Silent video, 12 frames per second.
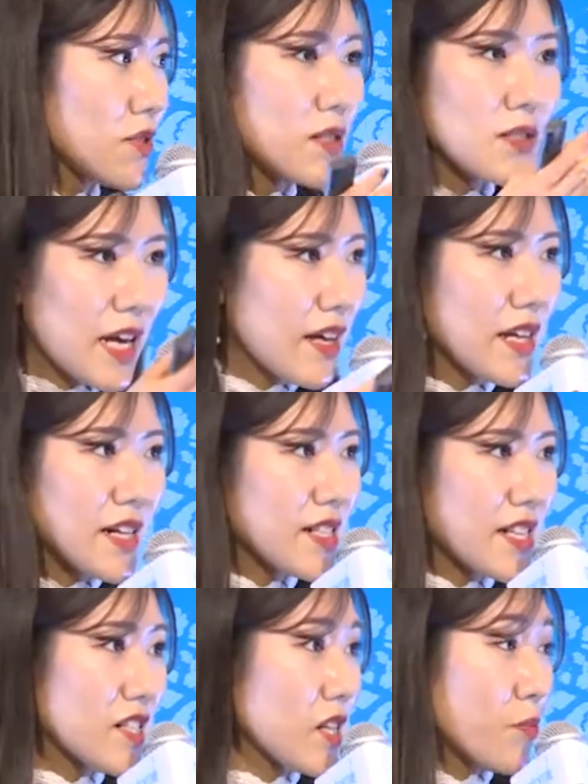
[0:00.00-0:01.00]
daily
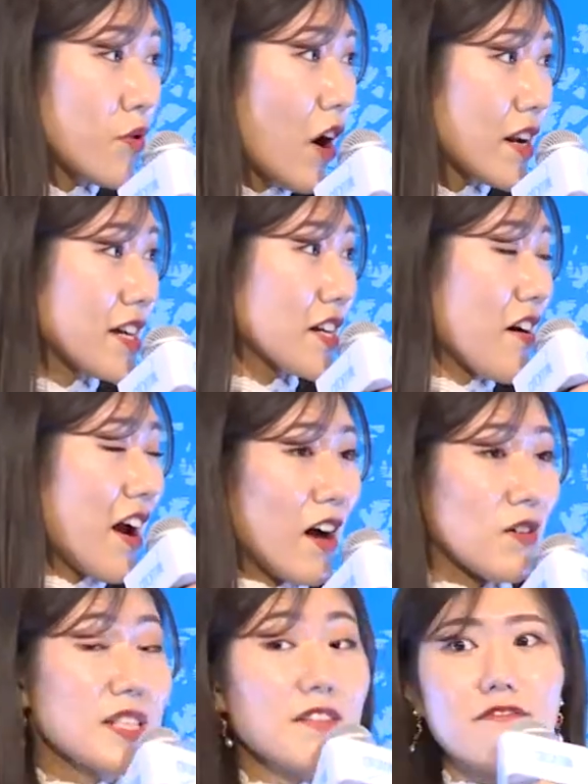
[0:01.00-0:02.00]
necessity product in our
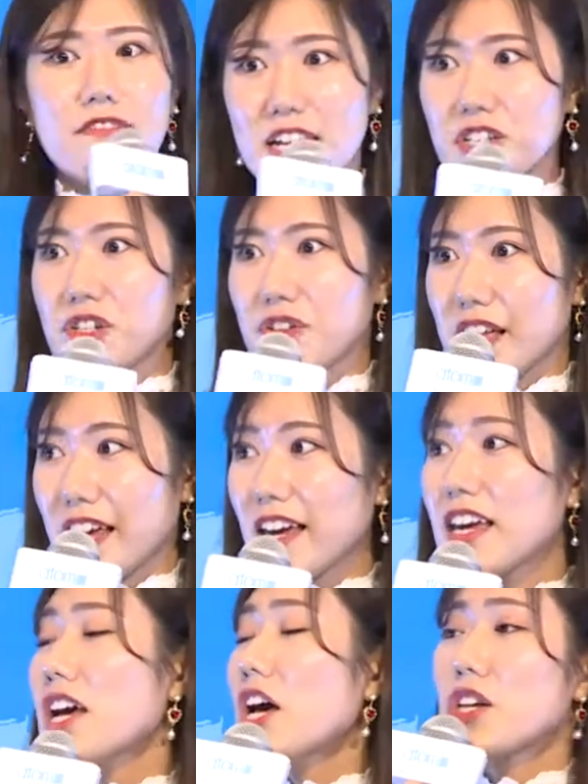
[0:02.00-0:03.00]
house eventually.
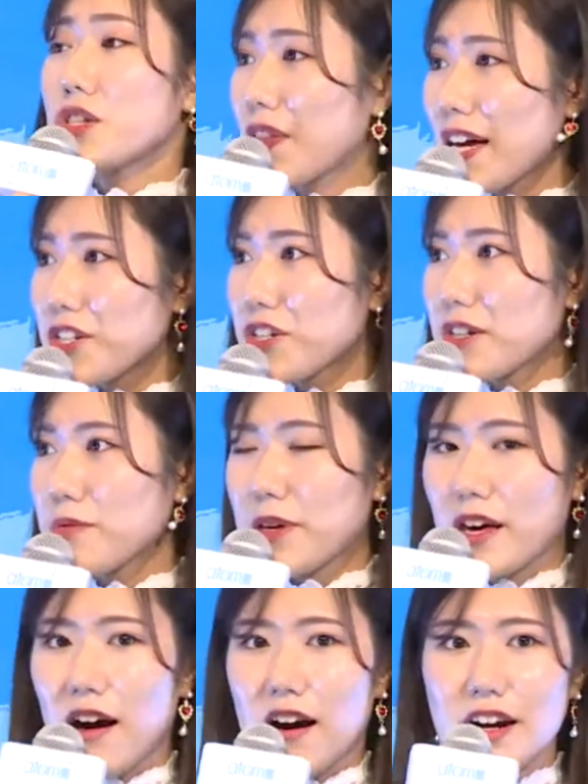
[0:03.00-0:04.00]
So that shouldn't be
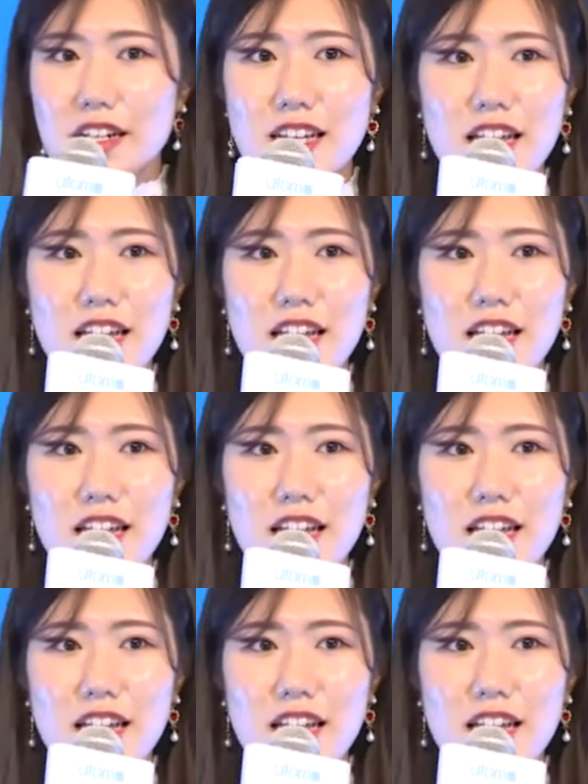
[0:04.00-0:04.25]
hard.